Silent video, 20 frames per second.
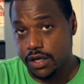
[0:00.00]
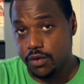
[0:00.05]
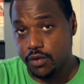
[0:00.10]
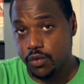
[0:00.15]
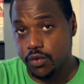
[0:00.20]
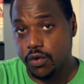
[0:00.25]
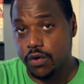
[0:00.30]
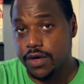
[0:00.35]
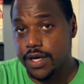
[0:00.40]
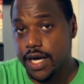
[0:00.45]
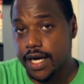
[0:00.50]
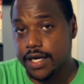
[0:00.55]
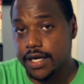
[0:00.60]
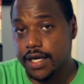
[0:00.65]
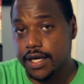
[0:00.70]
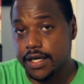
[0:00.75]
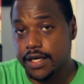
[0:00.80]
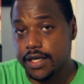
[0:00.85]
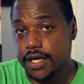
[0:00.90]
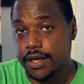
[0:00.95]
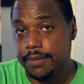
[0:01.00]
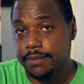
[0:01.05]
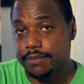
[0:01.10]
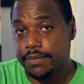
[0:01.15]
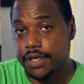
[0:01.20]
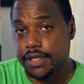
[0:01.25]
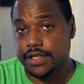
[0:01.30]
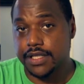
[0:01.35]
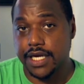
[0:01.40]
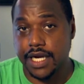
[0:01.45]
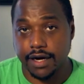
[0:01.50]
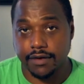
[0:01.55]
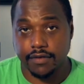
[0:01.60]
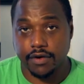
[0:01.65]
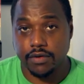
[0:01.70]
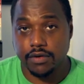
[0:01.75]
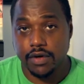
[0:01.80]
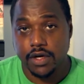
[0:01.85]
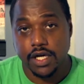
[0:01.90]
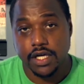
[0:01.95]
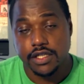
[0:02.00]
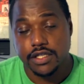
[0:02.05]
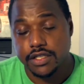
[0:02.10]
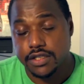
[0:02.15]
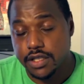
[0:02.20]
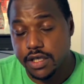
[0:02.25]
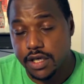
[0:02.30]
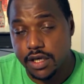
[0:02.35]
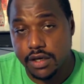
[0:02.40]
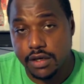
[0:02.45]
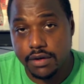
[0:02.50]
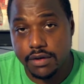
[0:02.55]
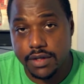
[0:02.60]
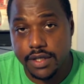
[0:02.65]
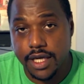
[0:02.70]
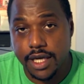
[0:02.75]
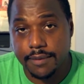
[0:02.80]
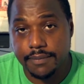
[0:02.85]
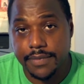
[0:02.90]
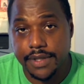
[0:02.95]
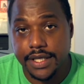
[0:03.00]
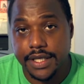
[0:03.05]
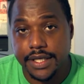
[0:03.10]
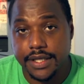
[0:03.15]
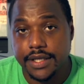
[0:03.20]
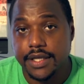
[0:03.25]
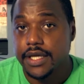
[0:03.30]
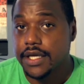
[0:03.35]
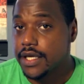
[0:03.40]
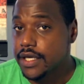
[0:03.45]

War Not Gonna Cut book that I wrote. So, you know what I mean?